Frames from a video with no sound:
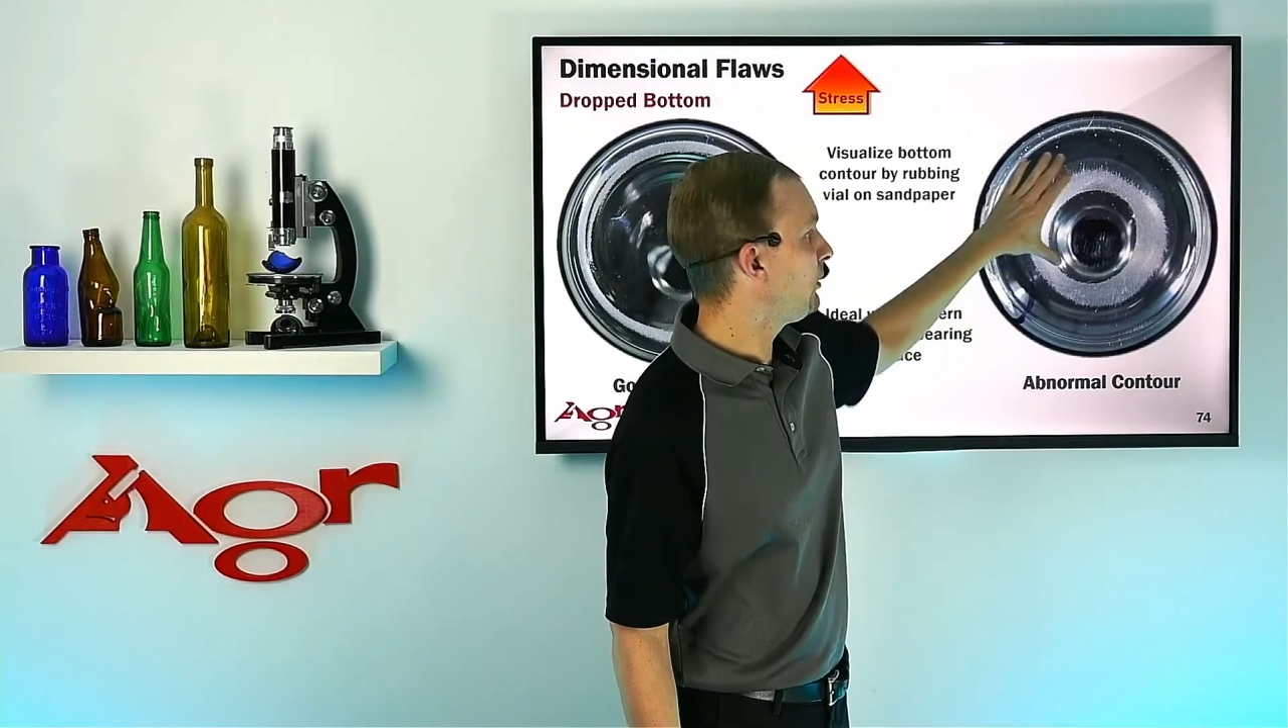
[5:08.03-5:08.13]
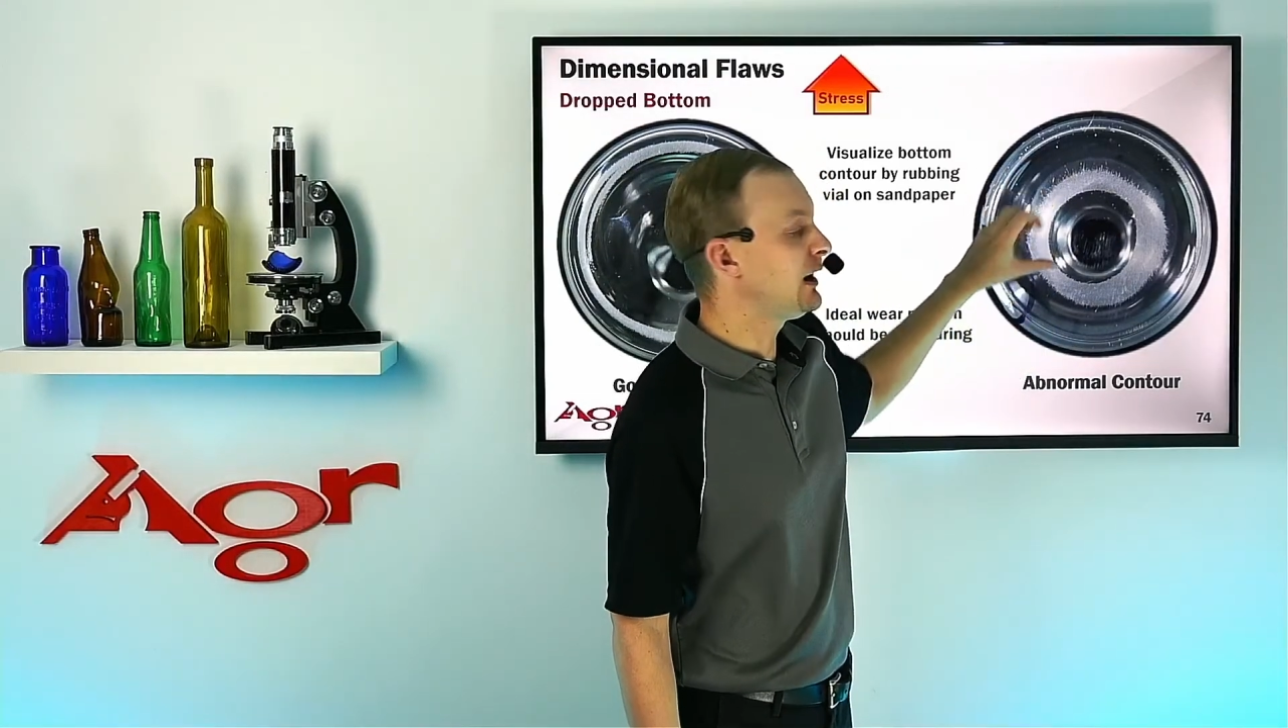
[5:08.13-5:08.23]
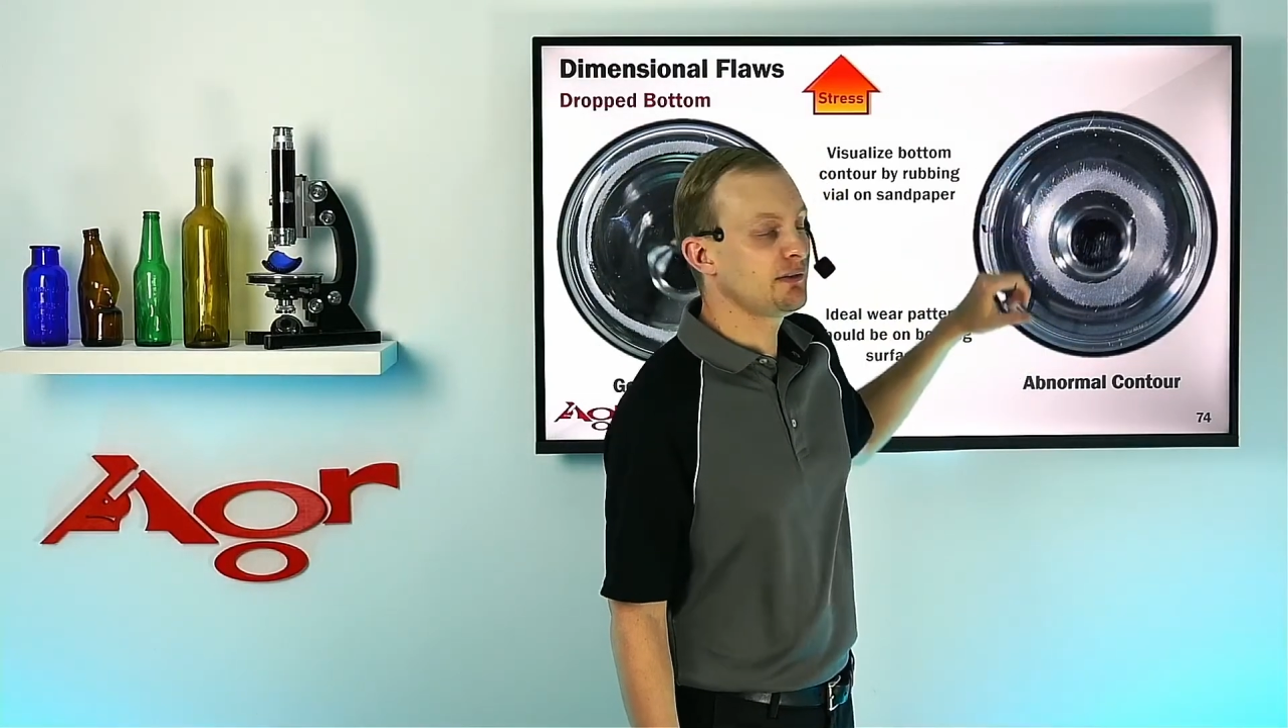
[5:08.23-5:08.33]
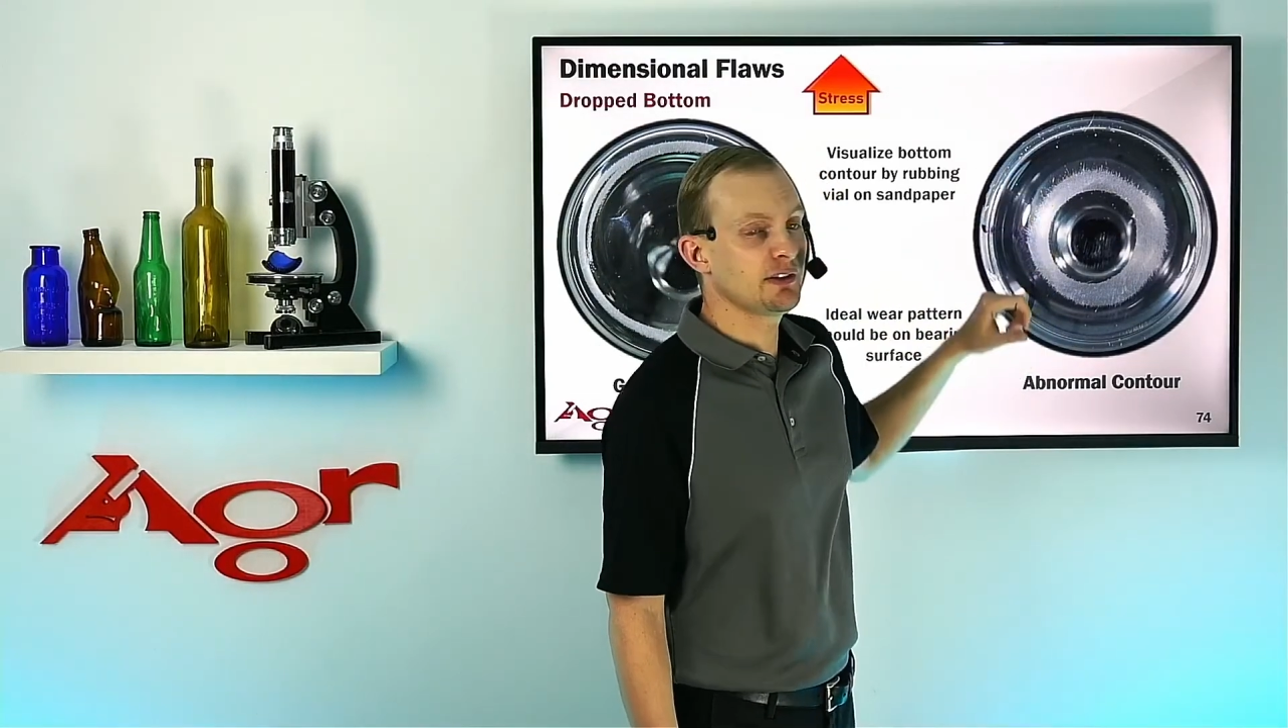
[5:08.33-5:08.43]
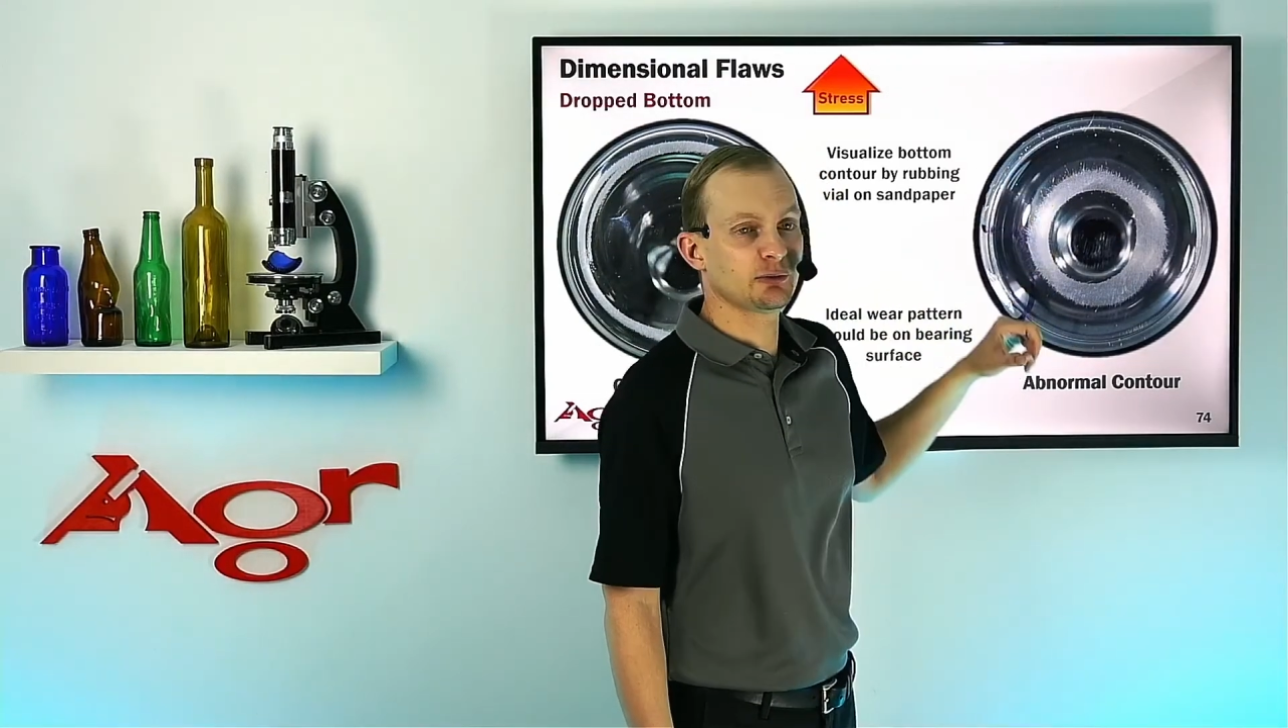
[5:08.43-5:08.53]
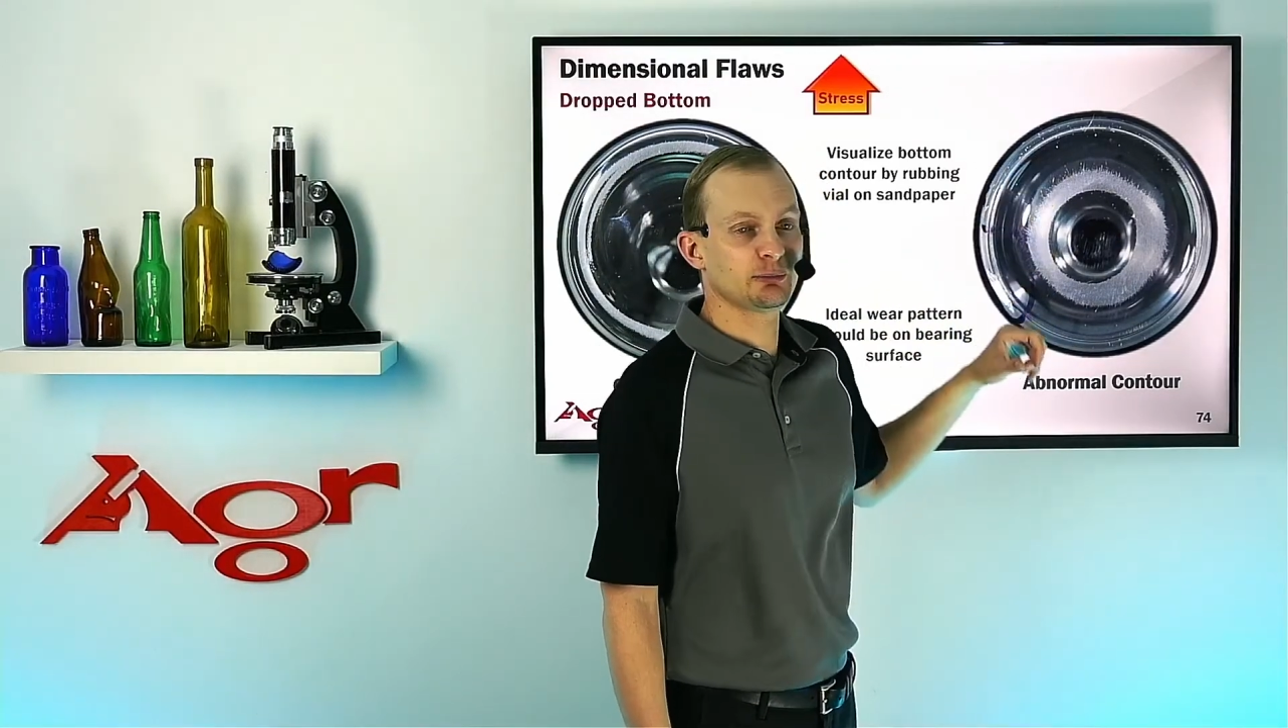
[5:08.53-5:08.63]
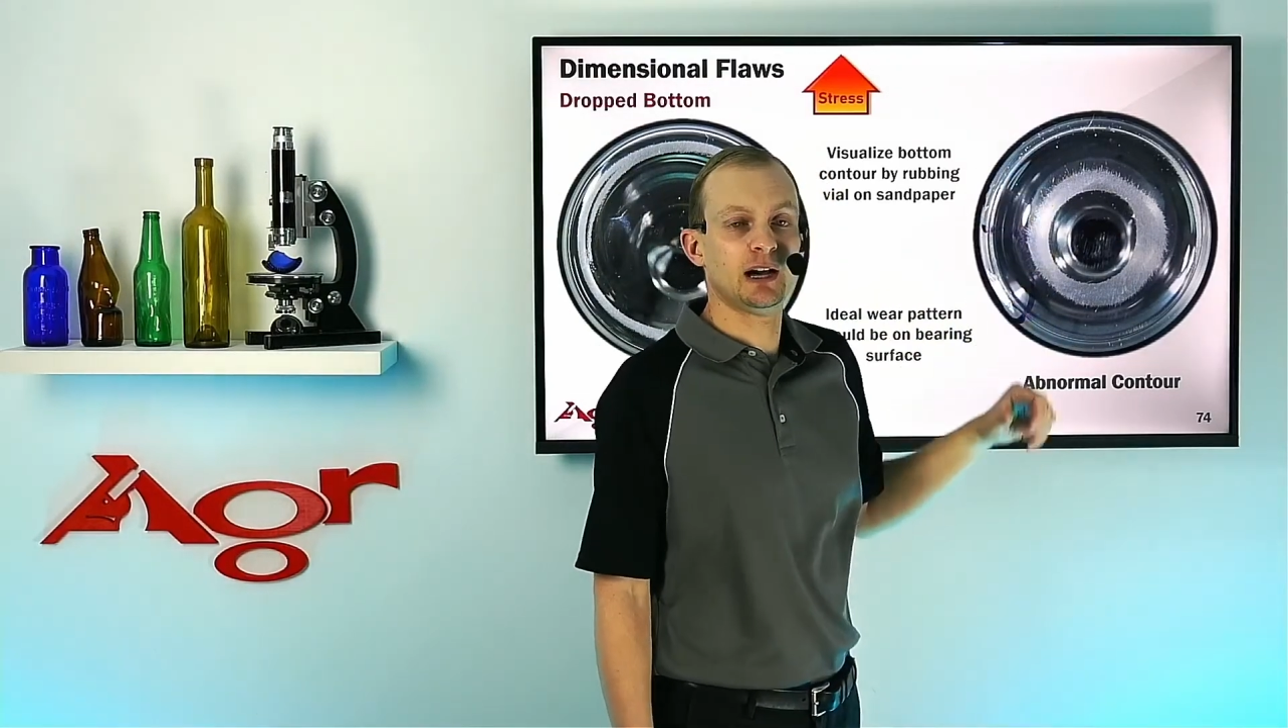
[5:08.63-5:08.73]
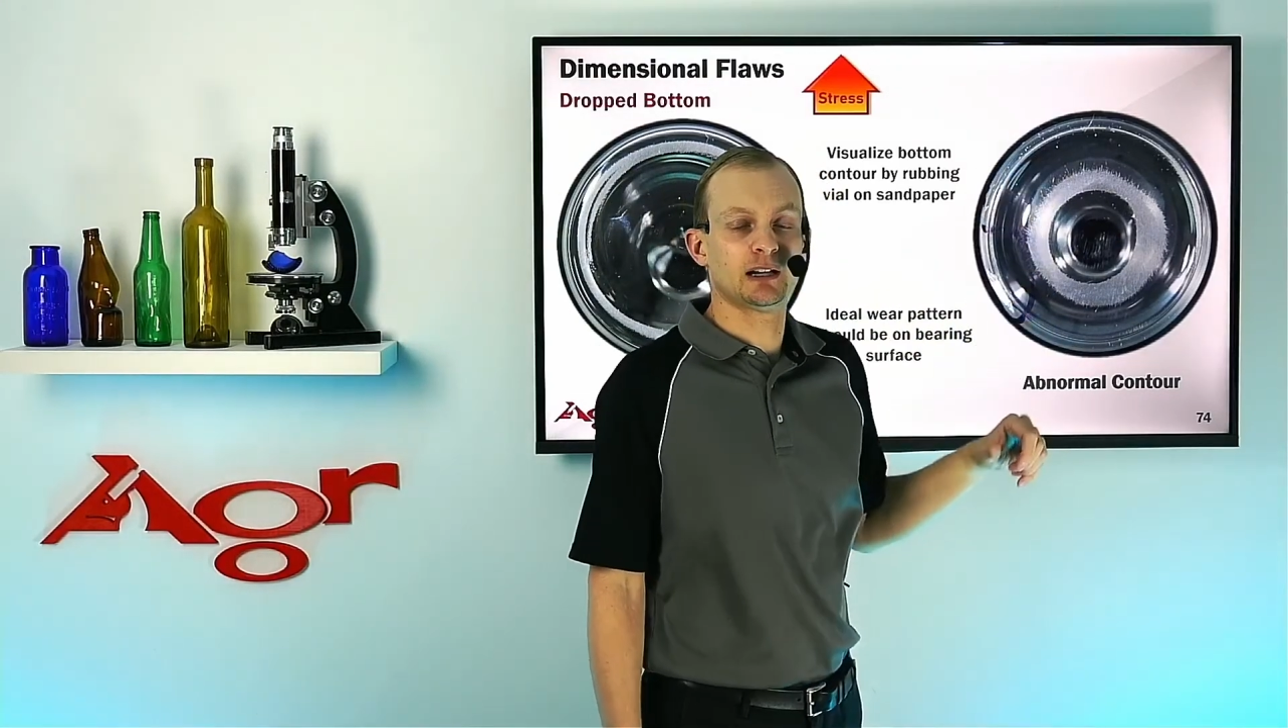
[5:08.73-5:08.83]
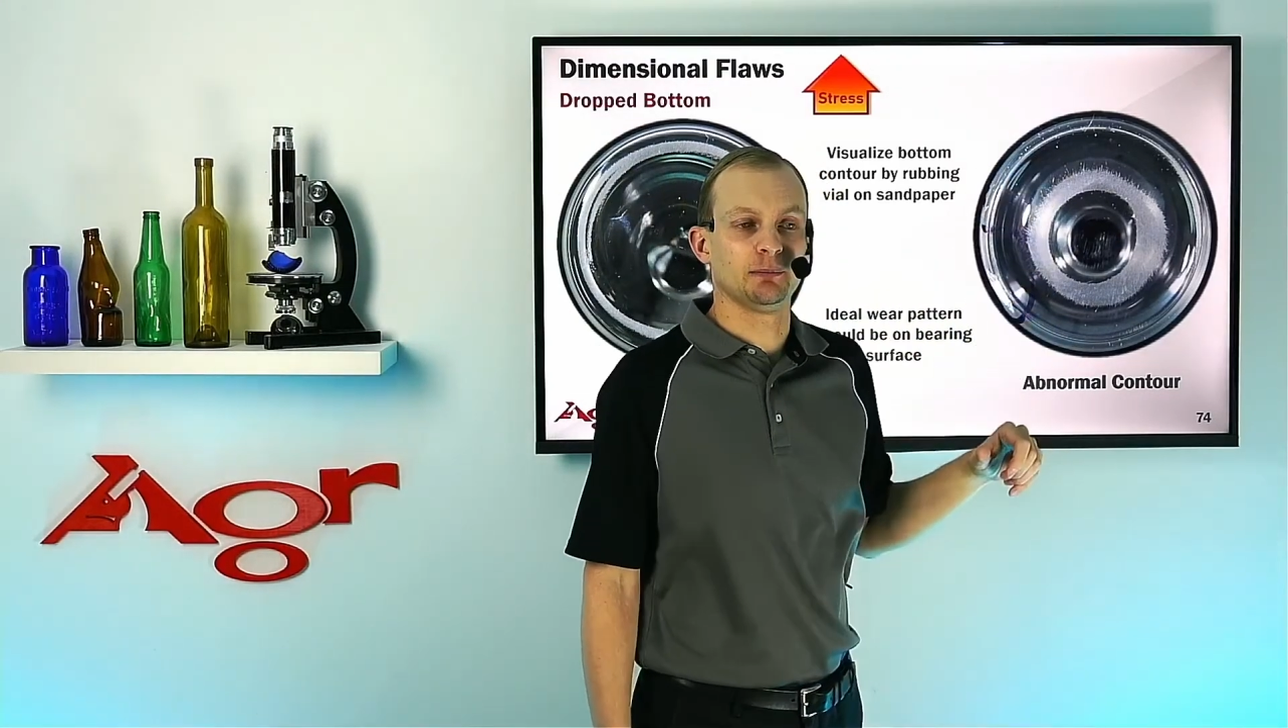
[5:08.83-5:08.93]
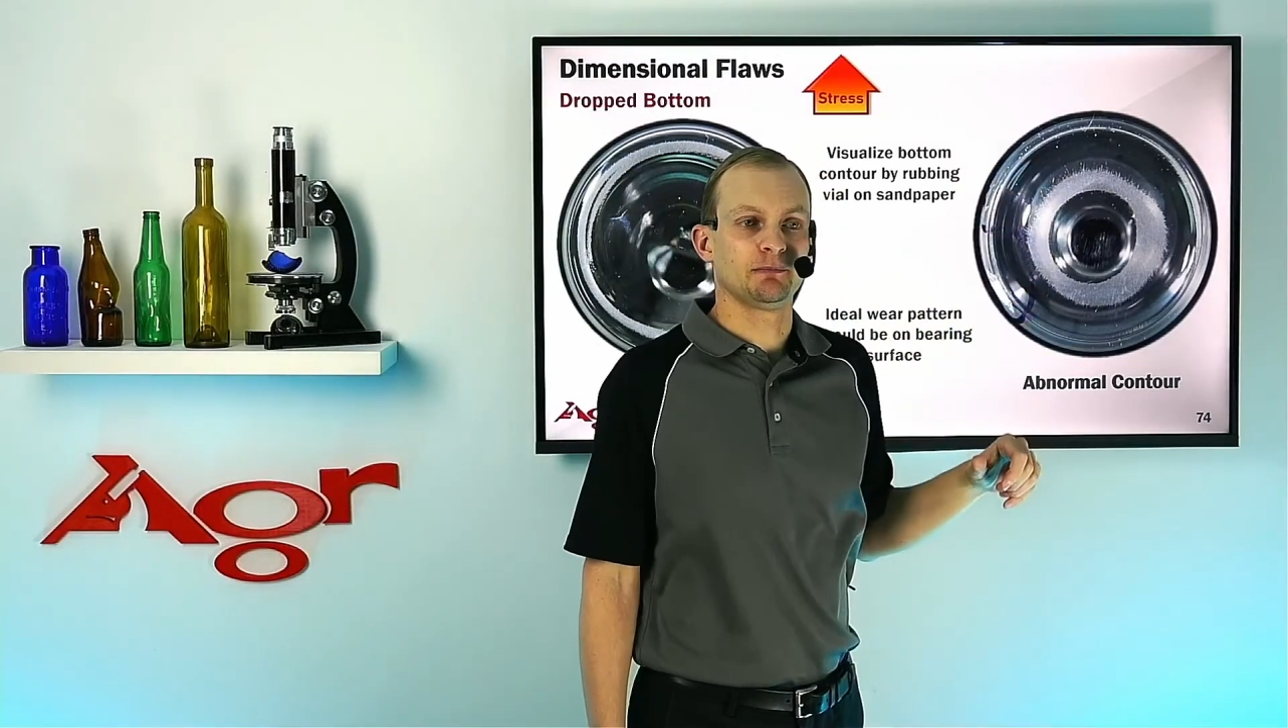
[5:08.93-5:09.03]
of this
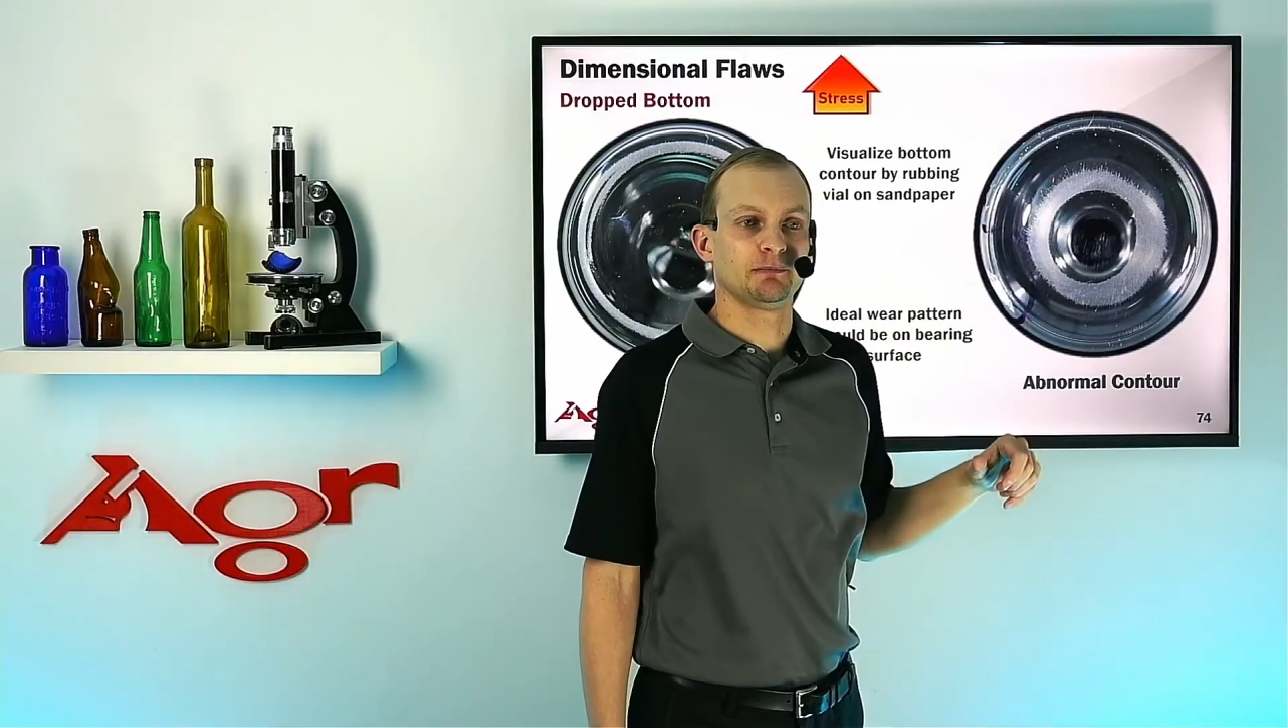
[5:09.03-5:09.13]
bottom.